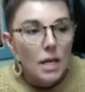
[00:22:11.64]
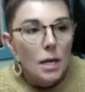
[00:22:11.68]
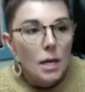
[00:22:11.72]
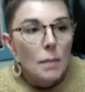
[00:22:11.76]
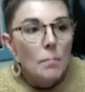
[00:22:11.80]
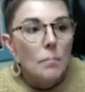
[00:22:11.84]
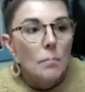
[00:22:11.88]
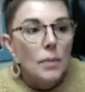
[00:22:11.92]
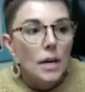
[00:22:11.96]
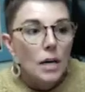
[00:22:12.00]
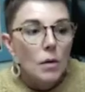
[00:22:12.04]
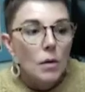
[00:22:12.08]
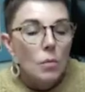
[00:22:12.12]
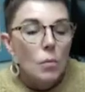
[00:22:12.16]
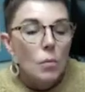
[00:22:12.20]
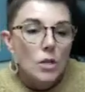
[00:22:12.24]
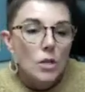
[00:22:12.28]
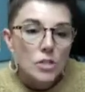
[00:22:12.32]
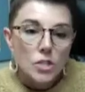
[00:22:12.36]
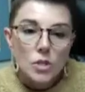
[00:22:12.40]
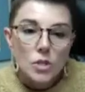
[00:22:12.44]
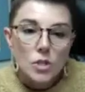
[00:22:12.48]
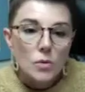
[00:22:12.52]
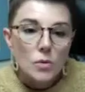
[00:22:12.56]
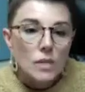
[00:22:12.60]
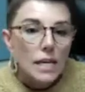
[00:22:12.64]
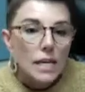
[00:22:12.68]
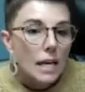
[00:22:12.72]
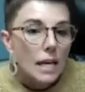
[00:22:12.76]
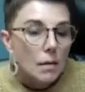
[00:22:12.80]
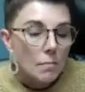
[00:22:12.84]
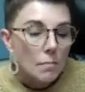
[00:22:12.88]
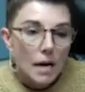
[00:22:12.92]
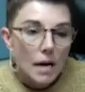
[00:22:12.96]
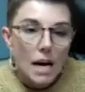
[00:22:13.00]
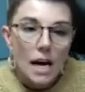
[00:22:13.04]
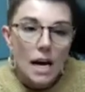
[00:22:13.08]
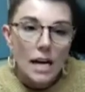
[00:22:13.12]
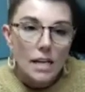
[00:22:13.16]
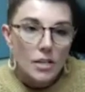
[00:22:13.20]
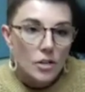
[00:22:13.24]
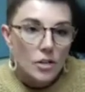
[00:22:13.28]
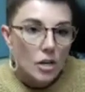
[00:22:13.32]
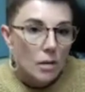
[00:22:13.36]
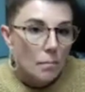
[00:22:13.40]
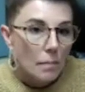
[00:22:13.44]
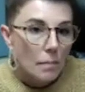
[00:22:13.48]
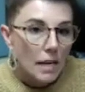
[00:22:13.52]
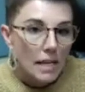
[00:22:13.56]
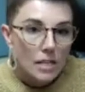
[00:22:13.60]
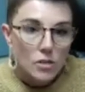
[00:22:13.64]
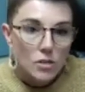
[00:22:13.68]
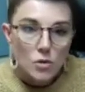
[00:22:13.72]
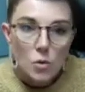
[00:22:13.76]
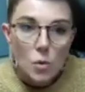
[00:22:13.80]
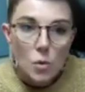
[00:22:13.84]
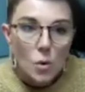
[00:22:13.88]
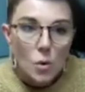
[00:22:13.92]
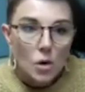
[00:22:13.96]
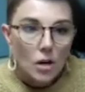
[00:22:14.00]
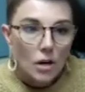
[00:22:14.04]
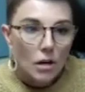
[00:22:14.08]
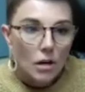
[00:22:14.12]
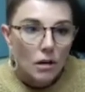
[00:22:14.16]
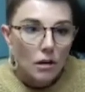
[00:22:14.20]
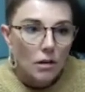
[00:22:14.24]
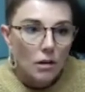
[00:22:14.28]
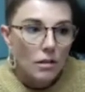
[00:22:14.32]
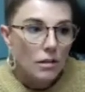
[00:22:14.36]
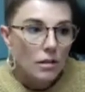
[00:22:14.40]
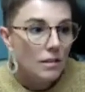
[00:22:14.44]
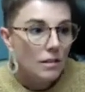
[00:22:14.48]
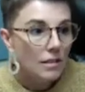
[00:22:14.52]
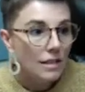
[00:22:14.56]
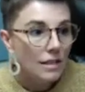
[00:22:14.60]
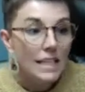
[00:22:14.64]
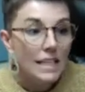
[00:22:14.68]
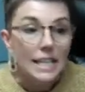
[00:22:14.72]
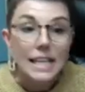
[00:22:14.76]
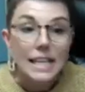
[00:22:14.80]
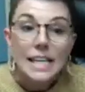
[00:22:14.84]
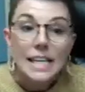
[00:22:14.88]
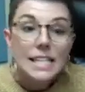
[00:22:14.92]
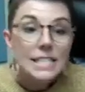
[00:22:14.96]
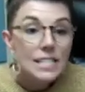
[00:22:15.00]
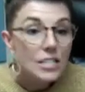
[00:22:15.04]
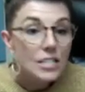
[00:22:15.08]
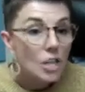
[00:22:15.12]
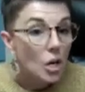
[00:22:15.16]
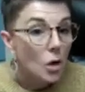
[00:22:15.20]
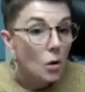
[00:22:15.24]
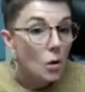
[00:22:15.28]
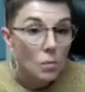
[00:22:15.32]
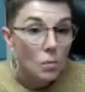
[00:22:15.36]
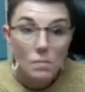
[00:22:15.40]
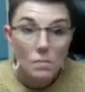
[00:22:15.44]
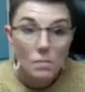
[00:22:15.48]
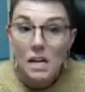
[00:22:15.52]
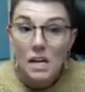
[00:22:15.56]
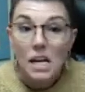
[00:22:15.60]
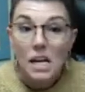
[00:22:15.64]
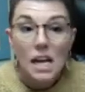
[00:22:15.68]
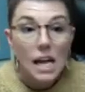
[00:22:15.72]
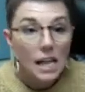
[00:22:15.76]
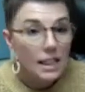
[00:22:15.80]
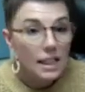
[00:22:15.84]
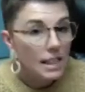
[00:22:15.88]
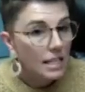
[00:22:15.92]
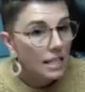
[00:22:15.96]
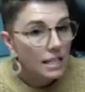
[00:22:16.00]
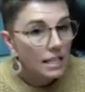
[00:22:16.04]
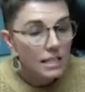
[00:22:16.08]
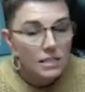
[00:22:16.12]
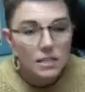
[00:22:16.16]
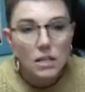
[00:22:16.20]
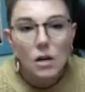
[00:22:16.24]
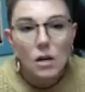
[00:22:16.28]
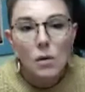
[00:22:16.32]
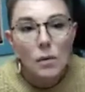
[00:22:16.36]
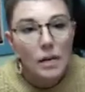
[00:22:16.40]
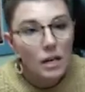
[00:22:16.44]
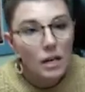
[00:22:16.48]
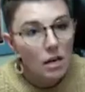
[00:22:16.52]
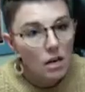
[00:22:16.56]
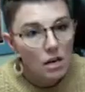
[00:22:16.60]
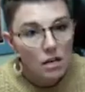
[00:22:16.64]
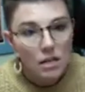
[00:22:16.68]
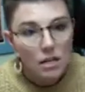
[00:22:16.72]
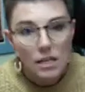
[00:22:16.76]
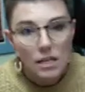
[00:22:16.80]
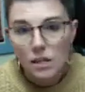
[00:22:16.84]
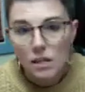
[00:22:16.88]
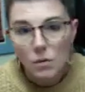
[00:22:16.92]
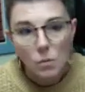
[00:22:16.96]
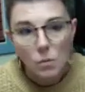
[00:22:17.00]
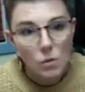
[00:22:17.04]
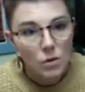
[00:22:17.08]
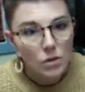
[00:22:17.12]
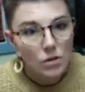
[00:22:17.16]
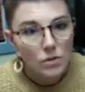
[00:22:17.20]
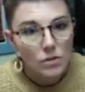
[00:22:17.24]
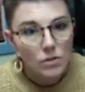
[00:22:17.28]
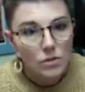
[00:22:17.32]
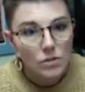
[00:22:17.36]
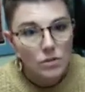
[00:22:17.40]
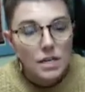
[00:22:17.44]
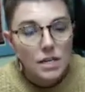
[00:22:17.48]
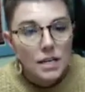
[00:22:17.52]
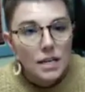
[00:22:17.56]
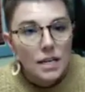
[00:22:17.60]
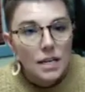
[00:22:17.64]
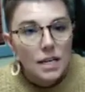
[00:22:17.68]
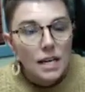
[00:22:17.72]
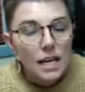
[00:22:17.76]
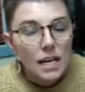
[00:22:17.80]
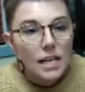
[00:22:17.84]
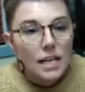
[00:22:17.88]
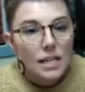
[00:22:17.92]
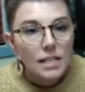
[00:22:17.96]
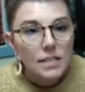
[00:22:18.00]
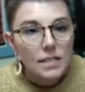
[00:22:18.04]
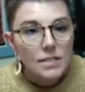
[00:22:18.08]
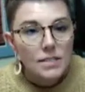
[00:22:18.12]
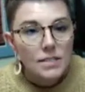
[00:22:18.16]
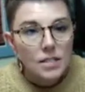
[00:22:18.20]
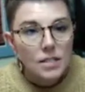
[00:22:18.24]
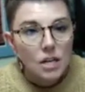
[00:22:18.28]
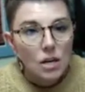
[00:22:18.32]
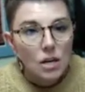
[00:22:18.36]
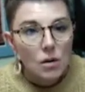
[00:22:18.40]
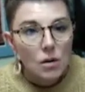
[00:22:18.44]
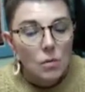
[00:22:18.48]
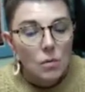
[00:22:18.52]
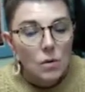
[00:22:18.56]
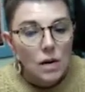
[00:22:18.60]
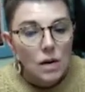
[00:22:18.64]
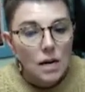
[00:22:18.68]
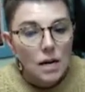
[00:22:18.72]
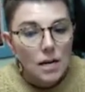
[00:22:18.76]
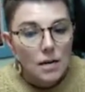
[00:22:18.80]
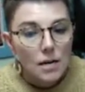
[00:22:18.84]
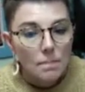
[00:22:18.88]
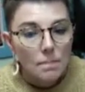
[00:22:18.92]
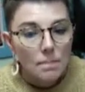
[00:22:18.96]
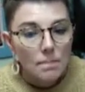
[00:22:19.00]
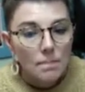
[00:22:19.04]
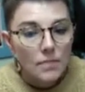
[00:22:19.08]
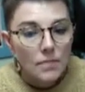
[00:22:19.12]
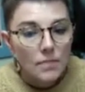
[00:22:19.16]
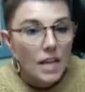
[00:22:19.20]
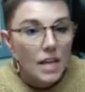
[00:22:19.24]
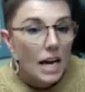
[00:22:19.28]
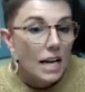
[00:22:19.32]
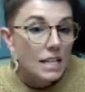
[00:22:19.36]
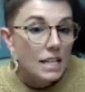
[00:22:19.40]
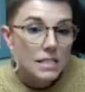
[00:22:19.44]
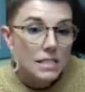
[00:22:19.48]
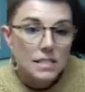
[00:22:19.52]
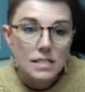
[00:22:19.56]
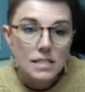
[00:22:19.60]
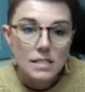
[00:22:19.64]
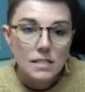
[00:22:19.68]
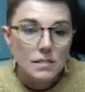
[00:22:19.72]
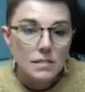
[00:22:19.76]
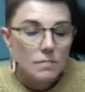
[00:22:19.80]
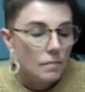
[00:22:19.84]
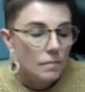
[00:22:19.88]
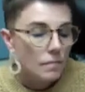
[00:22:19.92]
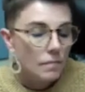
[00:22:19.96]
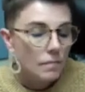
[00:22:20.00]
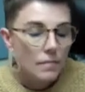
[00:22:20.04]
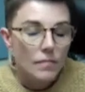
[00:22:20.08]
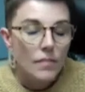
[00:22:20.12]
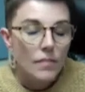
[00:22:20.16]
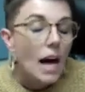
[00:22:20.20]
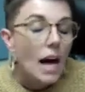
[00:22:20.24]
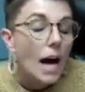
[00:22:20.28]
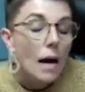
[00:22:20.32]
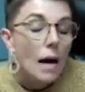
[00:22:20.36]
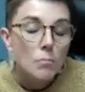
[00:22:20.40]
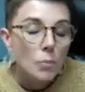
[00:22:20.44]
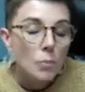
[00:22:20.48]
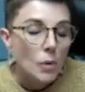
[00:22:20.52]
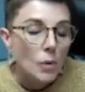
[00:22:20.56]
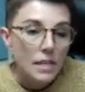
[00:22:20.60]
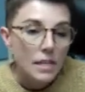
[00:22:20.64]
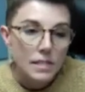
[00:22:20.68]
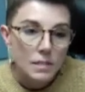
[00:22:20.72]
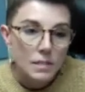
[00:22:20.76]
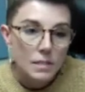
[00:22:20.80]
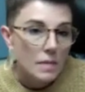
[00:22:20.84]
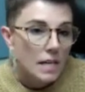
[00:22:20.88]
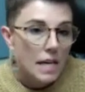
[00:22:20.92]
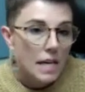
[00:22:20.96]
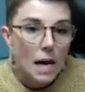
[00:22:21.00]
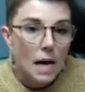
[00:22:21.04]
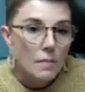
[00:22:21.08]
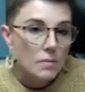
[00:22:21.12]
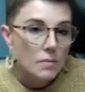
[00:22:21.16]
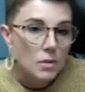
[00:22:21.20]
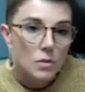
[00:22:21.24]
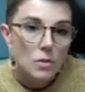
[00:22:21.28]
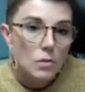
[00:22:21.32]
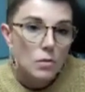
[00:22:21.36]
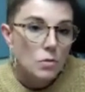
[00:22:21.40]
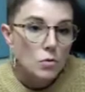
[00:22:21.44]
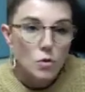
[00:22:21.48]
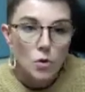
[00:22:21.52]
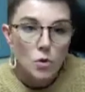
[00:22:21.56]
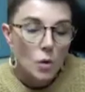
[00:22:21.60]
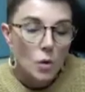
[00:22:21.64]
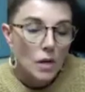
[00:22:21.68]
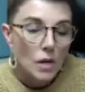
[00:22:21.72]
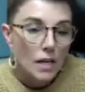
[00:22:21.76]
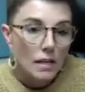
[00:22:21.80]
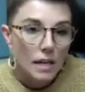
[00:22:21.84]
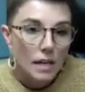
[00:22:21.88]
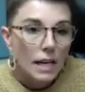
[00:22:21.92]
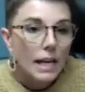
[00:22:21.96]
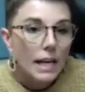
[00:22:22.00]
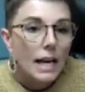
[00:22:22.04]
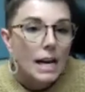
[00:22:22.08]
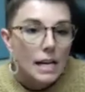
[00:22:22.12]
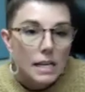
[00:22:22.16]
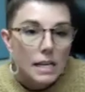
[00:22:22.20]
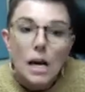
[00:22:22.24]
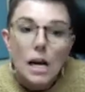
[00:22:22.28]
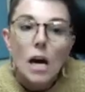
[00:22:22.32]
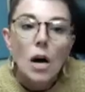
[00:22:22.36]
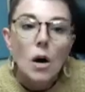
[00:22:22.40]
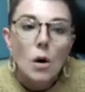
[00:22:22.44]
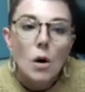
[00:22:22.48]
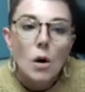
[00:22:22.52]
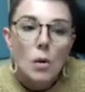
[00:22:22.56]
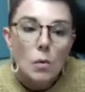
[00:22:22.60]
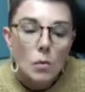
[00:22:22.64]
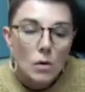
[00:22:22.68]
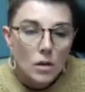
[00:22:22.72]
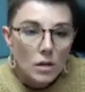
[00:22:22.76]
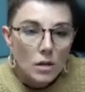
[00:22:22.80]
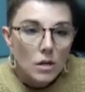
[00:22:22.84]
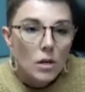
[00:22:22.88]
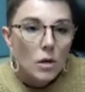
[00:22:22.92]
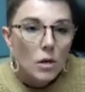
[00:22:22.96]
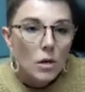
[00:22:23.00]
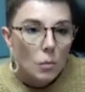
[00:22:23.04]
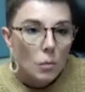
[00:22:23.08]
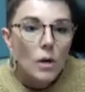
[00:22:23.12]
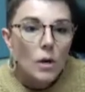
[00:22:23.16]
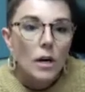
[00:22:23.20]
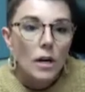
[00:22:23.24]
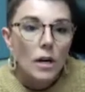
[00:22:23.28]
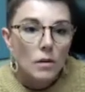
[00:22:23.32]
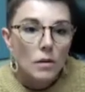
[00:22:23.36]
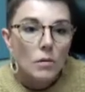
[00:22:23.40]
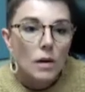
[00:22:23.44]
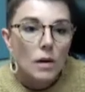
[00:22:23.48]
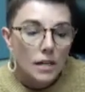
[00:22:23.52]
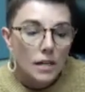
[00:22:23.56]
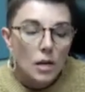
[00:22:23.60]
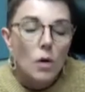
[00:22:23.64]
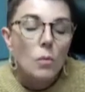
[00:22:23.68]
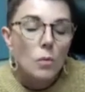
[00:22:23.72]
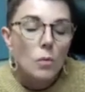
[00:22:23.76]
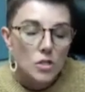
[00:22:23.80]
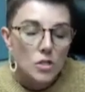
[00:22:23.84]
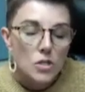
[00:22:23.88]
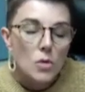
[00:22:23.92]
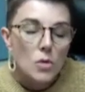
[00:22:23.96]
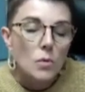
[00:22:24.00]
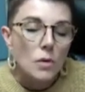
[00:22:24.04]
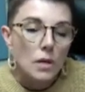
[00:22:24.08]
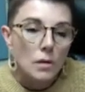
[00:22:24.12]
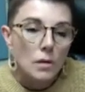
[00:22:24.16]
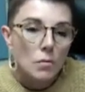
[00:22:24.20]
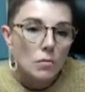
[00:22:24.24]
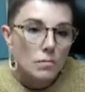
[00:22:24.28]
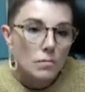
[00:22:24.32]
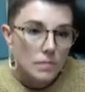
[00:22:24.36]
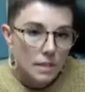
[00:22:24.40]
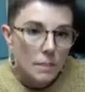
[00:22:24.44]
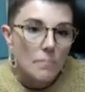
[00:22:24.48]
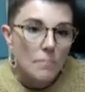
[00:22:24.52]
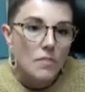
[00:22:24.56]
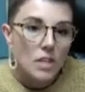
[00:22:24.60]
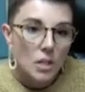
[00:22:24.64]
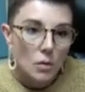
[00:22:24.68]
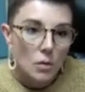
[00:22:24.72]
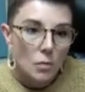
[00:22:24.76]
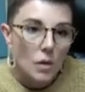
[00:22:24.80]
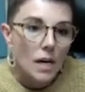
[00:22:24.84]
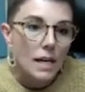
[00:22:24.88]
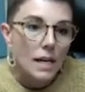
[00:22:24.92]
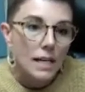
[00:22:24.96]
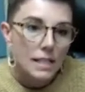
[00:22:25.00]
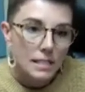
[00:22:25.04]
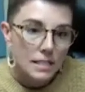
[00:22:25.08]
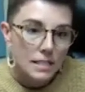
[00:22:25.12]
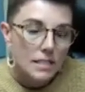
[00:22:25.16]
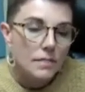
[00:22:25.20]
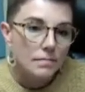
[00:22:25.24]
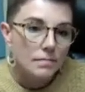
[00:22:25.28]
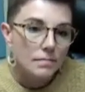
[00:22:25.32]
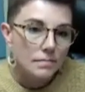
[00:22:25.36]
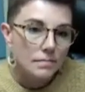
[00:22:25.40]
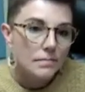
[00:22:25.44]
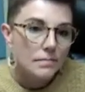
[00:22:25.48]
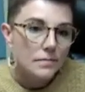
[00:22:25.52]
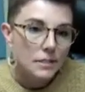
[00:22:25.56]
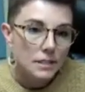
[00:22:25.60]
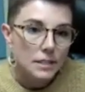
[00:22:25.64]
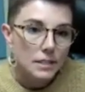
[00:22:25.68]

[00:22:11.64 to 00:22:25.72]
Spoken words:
But once you get behind our main door, the kids know nothing is going on in the world. And so that brings me absolute joy. Like, I know we're doing something right. So.